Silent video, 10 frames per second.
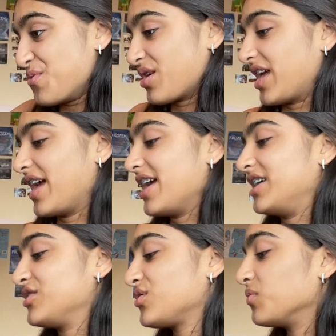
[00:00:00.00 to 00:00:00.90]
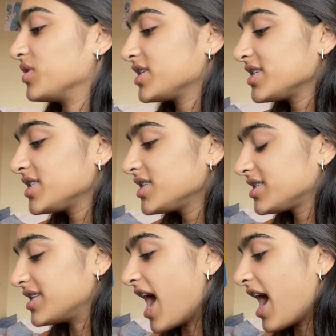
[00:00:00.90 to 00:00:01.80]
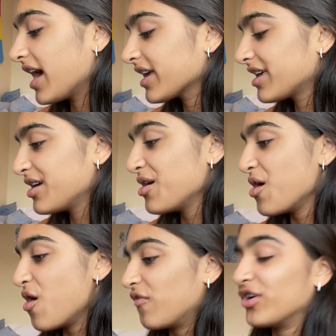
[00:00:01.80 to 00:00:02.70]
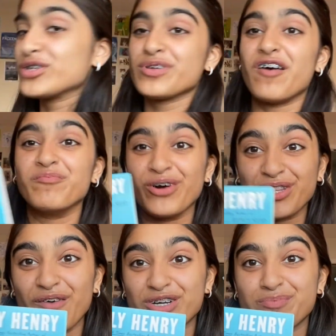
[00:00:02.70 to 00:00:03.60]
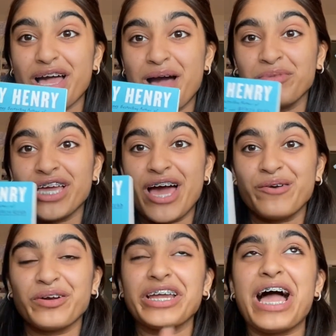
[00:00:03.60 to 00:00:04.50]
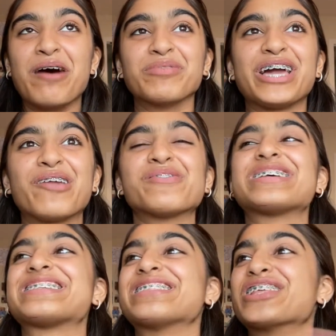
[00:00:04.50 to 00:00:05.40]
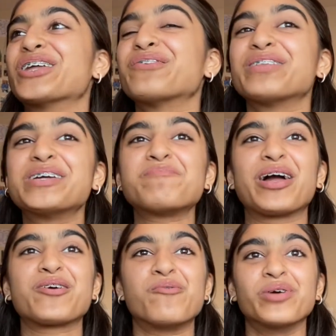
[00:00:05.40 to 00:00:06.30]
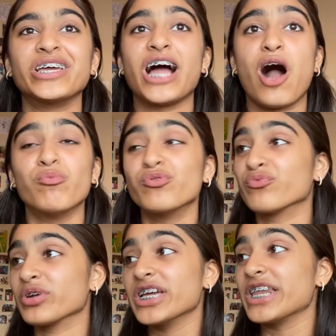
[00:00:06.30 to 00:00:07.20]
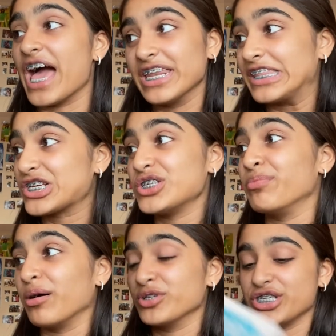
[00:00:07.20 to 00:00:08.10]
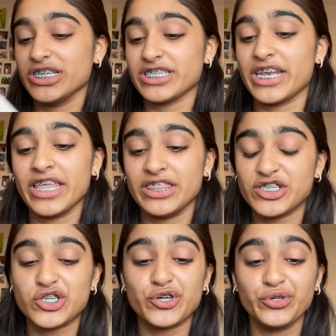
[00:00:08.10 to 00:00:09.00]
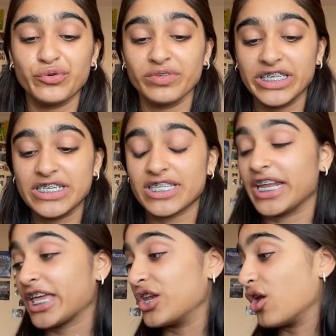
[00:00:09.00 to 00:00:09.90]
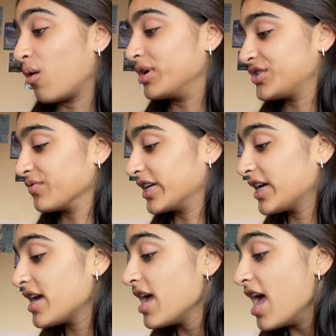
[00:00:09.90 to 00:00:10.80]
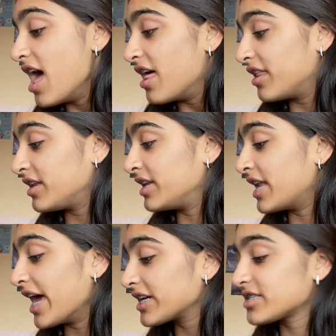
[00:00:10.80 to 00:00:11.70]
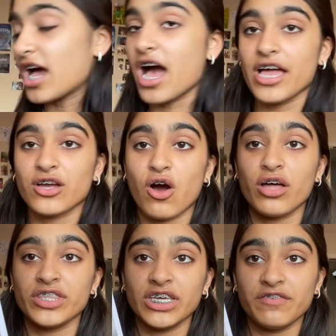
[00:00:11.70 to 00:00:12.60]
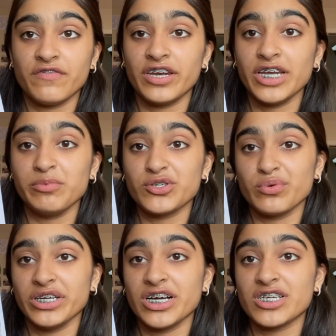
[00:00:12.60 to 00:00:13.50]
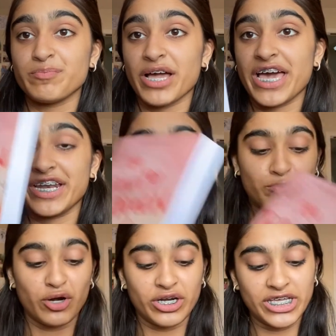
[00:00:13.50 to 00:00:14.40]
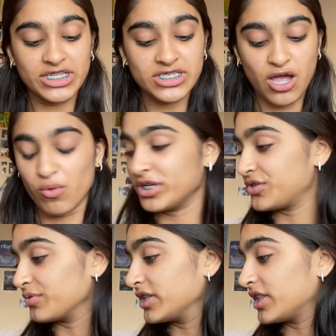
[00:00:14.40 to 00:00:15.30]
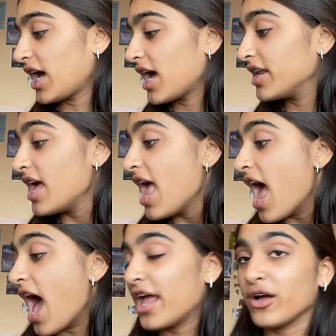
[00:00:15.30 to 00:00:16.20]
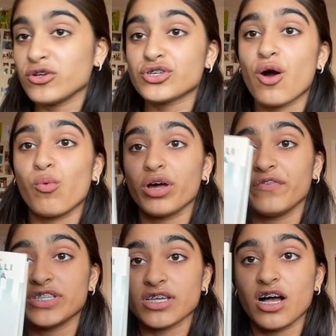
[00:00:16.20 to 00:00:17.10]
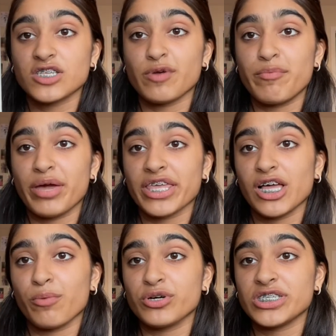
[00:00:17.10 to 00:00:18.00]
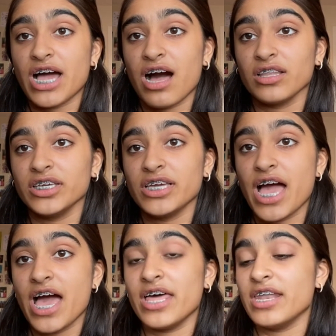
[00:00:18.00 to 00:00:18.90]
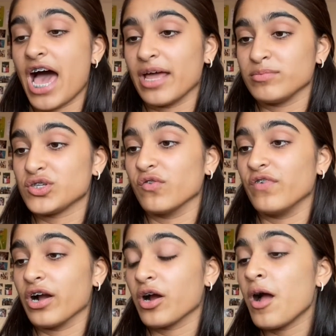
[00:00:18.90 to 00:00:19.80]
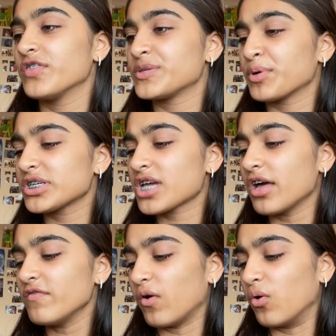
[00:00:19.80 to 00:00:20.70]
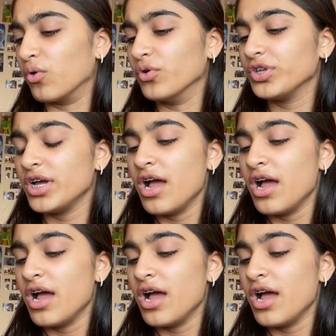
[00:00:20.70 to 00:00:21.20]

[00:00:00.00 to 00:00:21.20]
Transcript: Okay, so this is the stack. First, we have Book Lovers by Emily Henry. Emily Henry is literally my queen. I will read anything she publishes, and like, this is her new release, and I cannot wait to read it. And next, I got The Infinity Between Us by N.S. Perkins. Can't wait to read that. And I also got What If It's Us by Becky Albertalli and Adam Silvera. This book is kind of old.